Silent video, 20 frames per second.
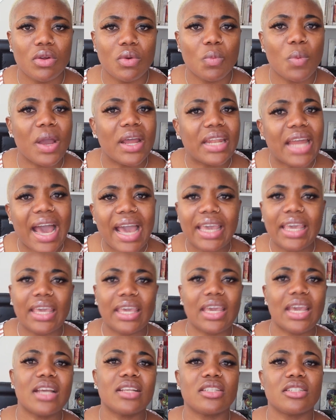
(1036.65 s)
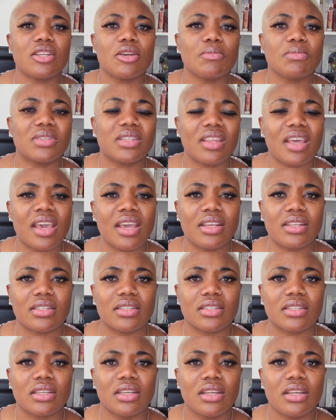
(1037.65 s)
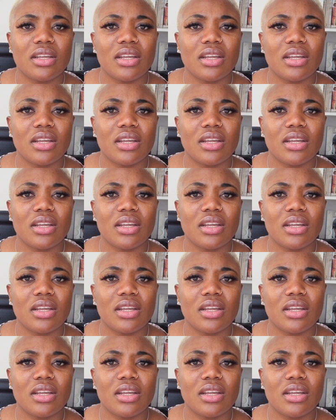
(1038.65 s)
when I hear some things.